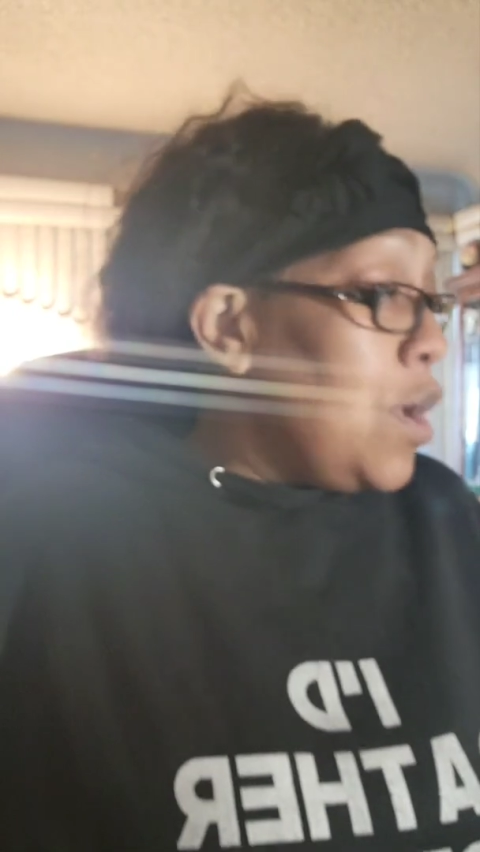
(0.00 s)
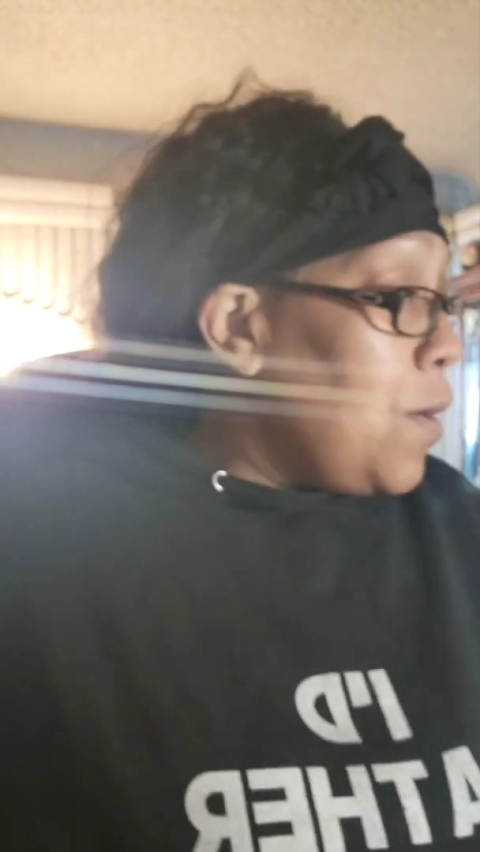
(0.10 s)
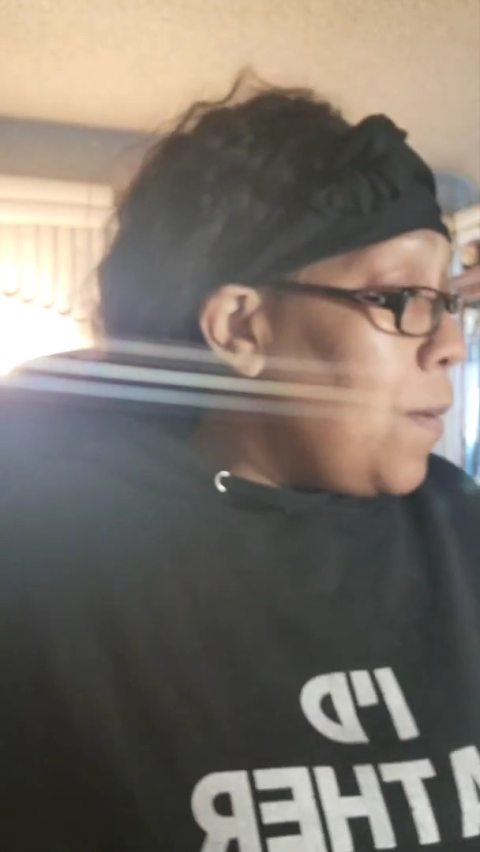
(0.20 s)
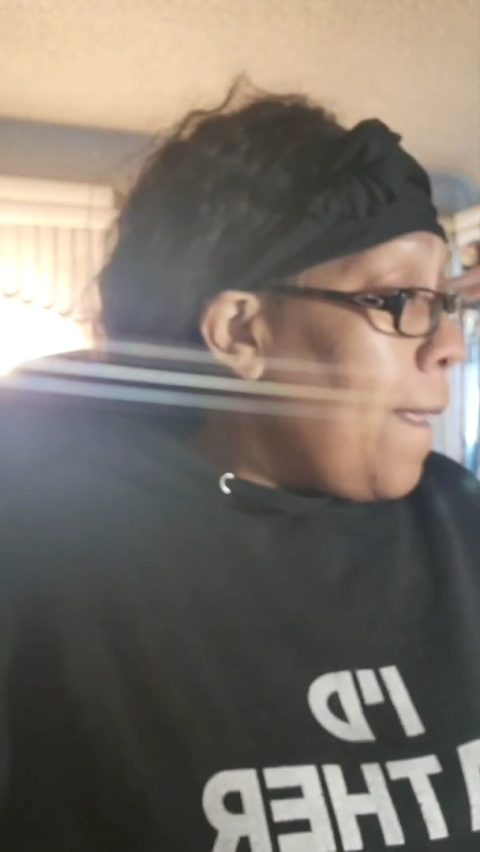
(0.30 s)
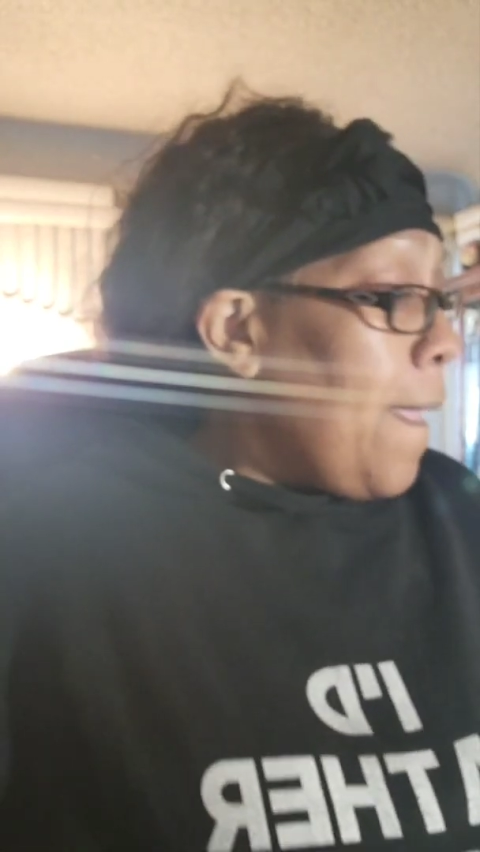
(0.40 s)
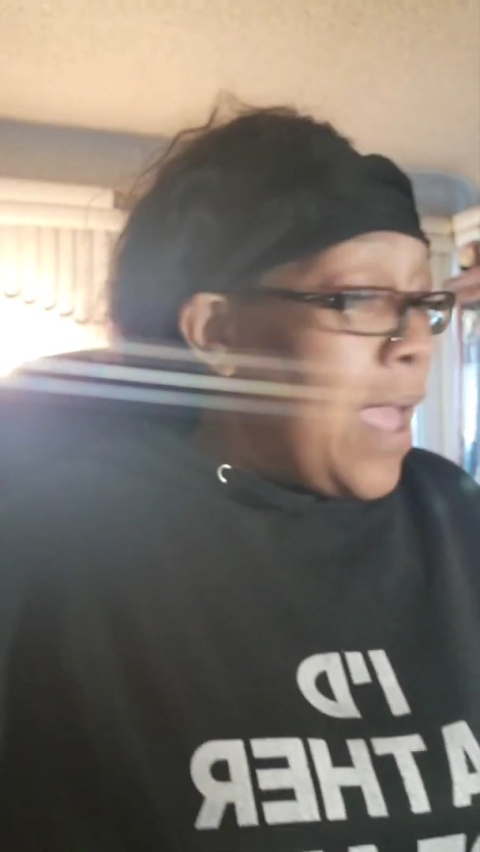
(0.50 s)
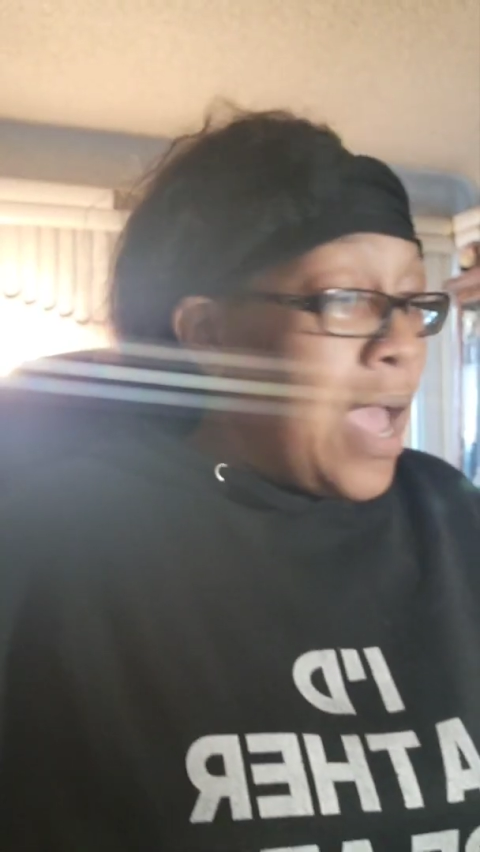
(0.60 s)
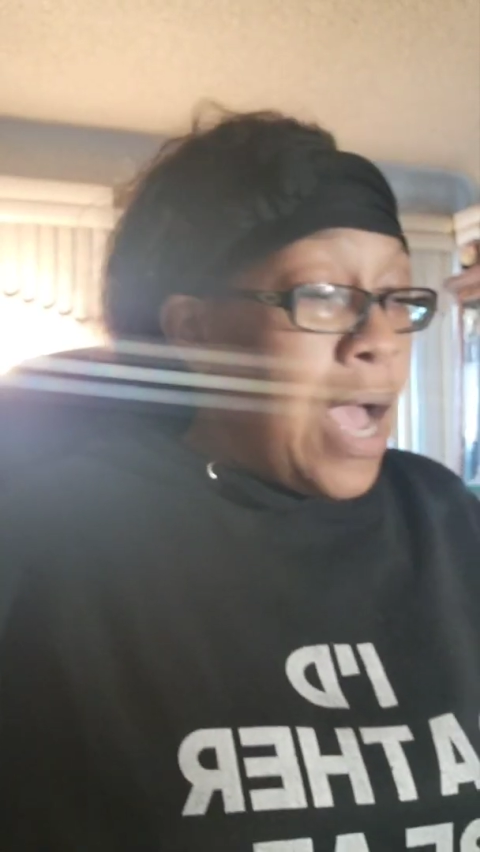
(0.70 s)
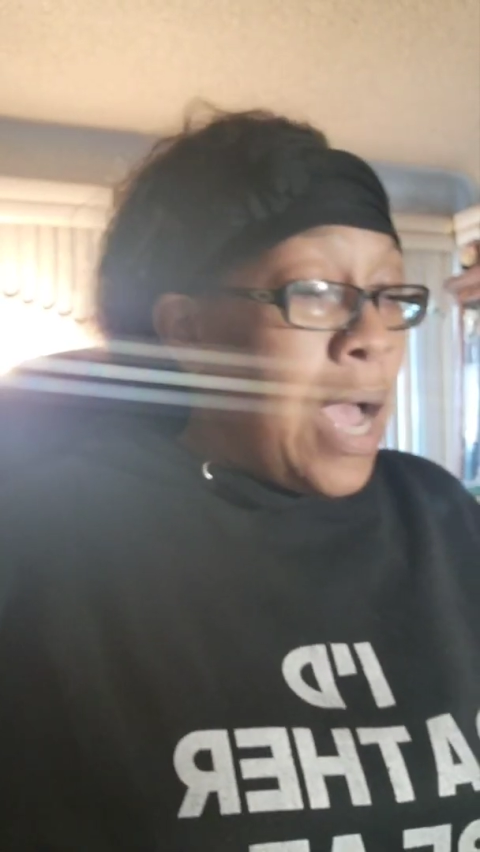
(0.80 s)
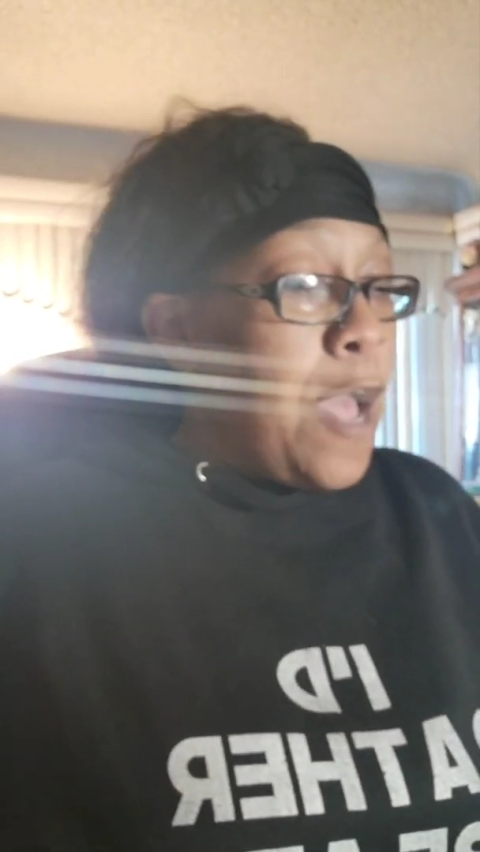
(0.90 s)
know,
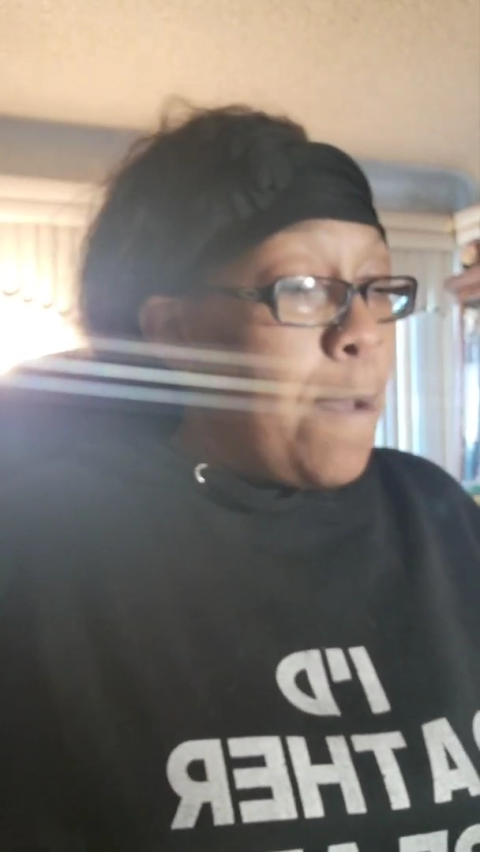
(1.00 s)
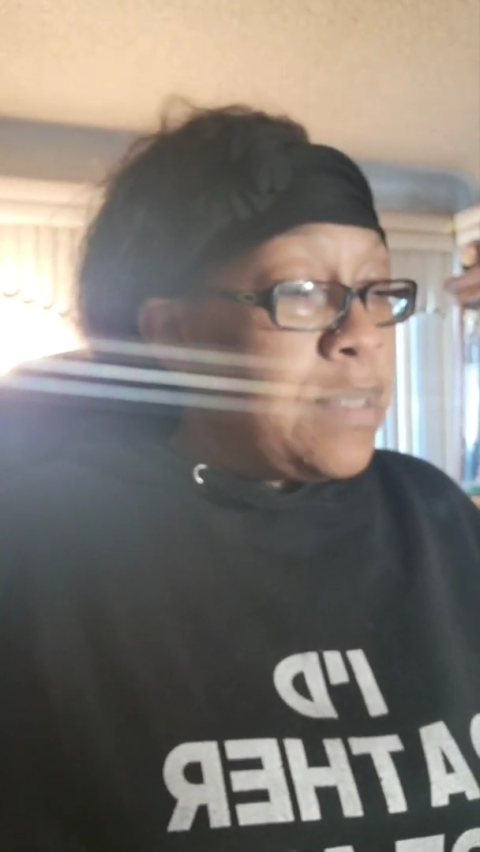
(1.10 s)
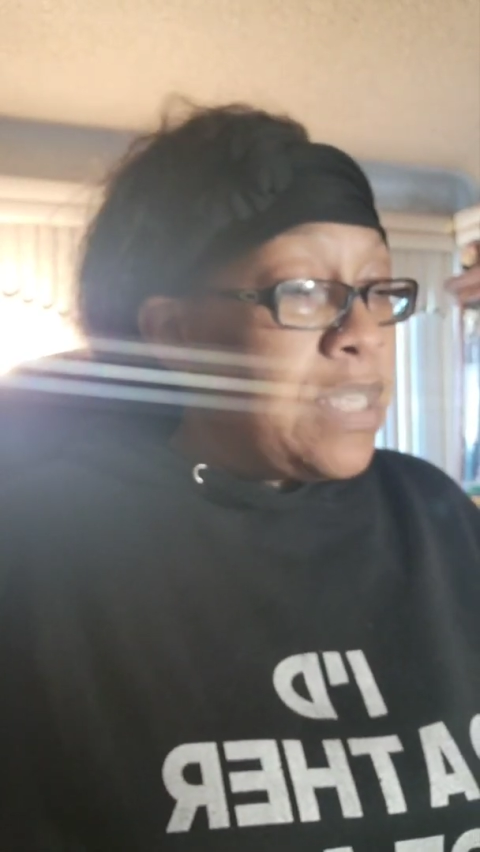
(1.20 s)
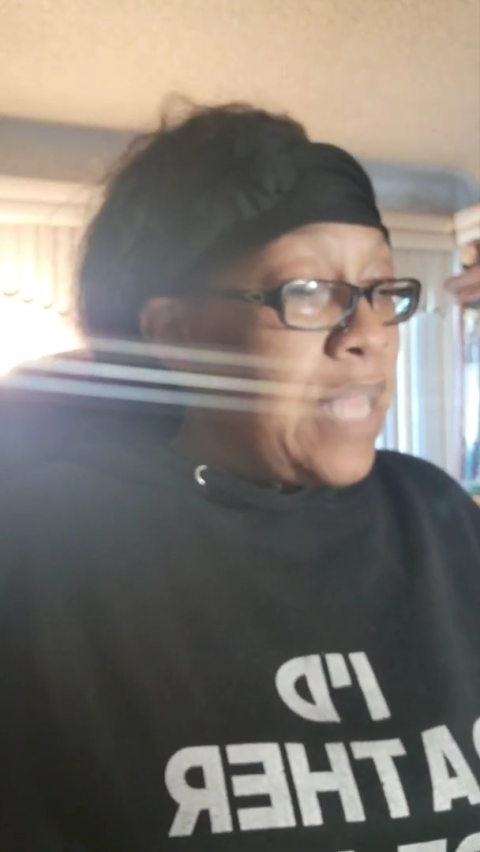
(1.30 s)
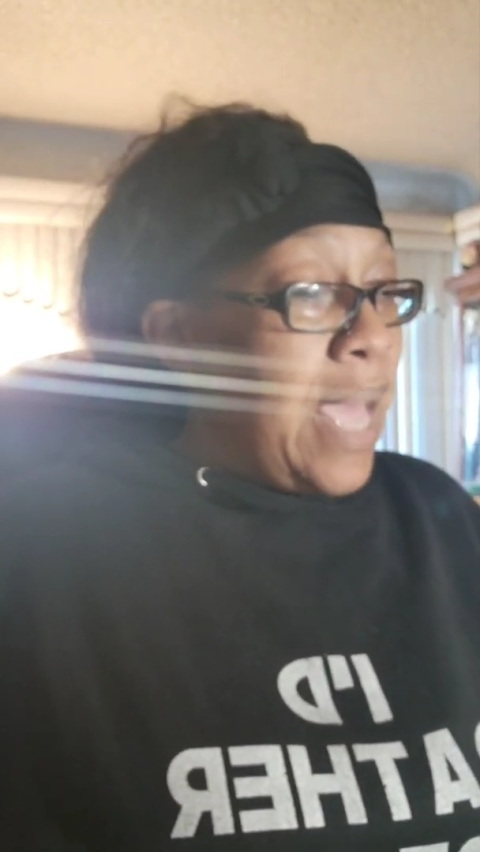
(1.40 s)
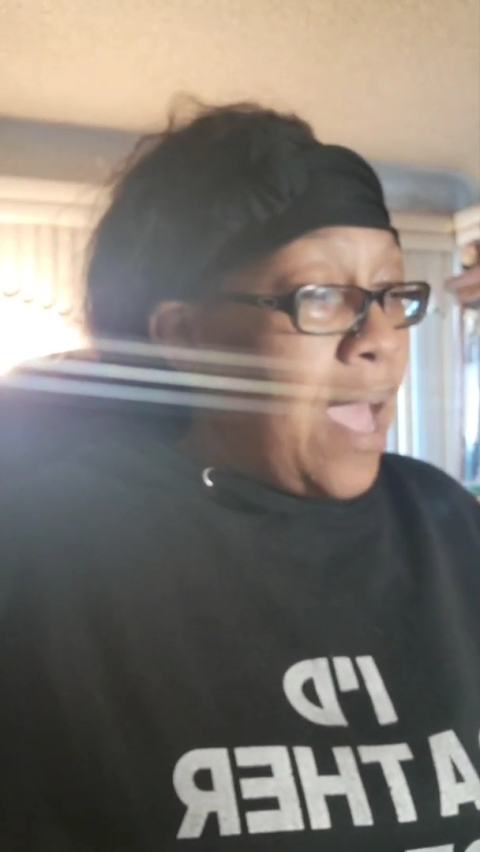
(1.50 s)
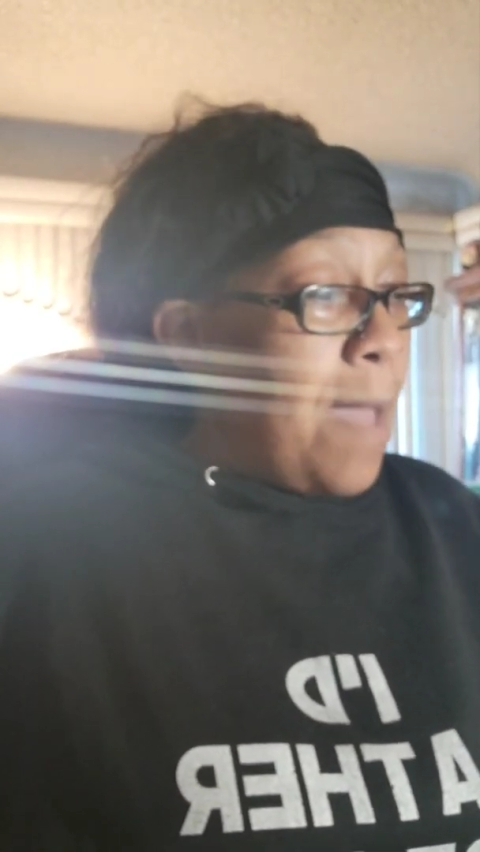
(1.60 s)
today